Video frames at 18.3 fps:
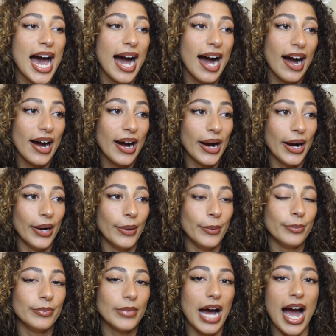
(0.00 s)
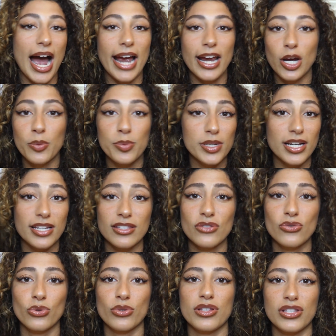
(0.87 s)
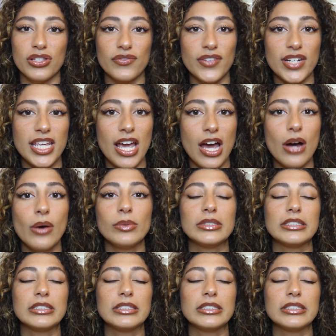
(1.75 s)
I hope you guys enjoyed this video.